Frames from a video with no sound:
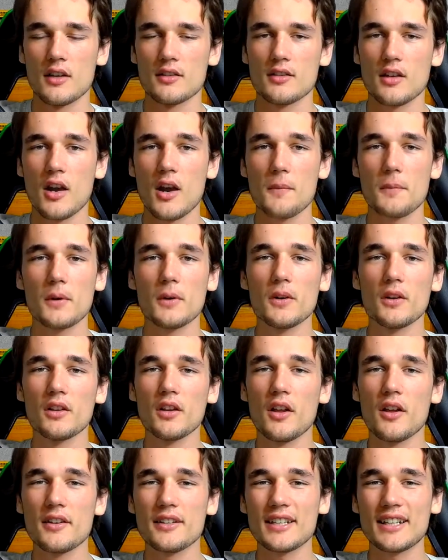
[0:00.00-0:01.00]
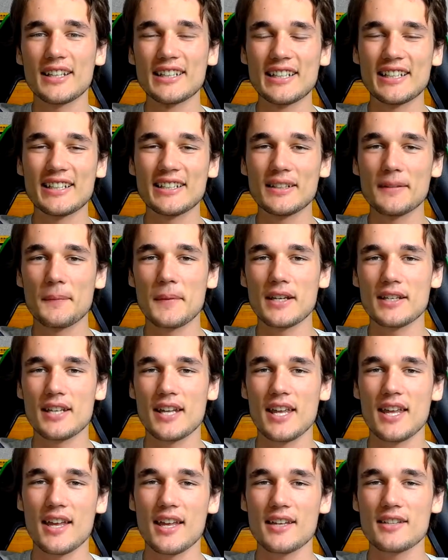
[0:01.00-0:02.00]
So I hope you all learned a little bit
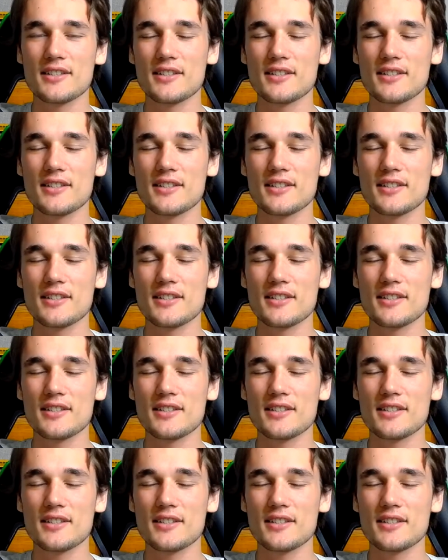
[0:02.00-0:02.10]
here,